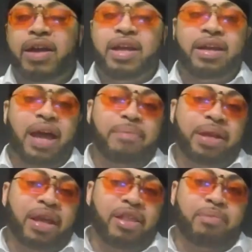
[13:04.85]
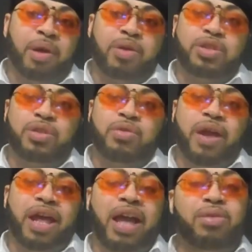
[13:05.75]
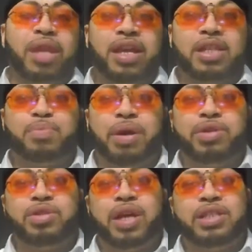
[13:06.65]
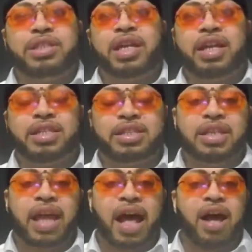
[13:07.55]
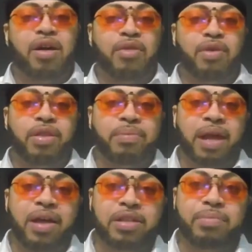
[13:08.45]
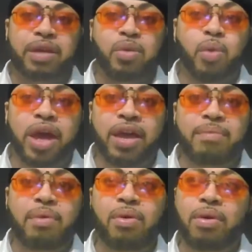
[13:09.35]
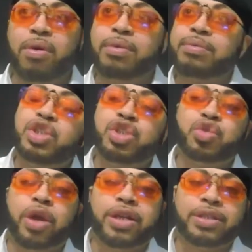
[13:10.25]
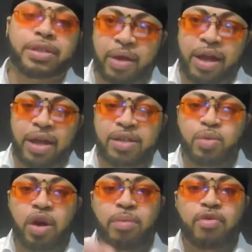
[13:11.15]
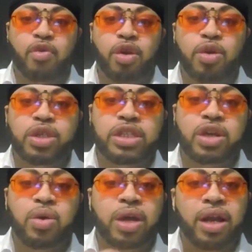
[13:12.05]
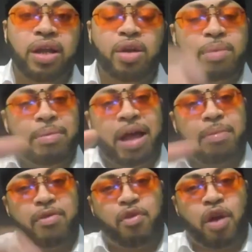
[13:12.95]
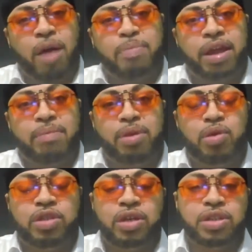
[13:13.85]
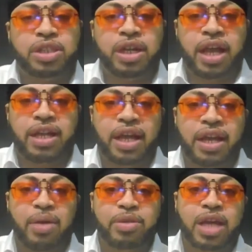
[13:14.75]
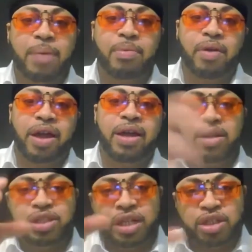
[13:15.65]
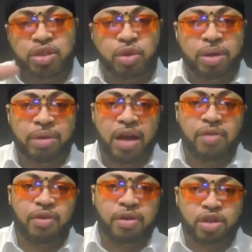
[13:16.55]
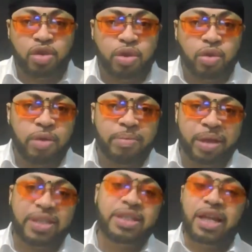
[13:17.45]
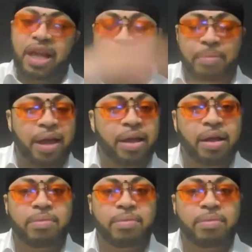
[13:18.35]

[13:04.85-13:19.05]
it could not be nothing personal, right? I don't think it's personal. I just think they set the algorithm now to be way more strict, right? As where before you just gonna get it. You remember how before I played music or shit like that that was copyright, they'll shut the stream down for two or three minutes, then let it back up.